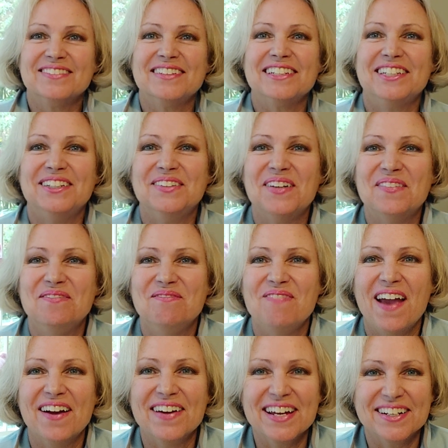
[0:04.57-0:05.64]
wish you a
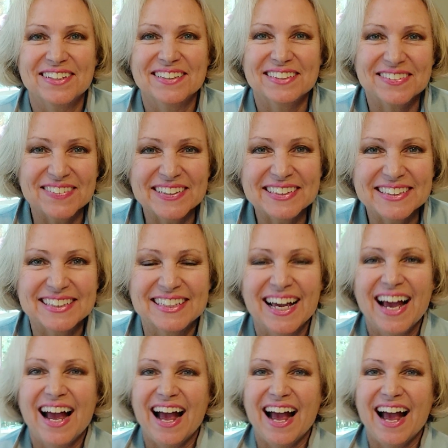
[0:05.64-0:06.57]
Merry Christmas